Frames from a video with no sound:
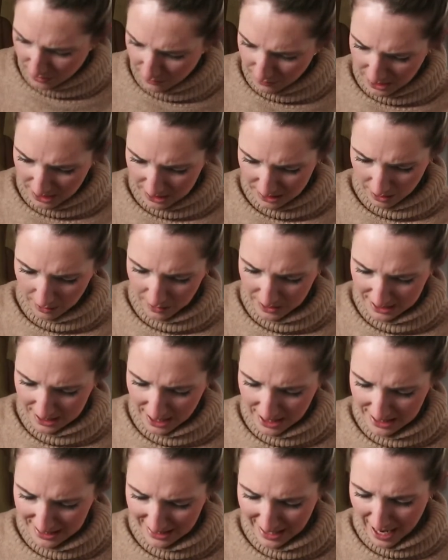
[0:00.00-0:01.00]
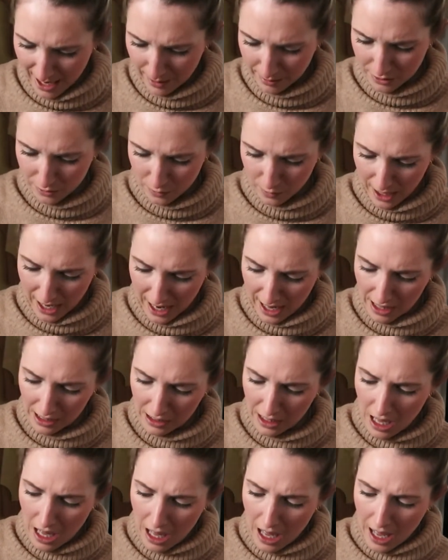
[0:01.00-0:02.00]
of this I would say is lamb as well.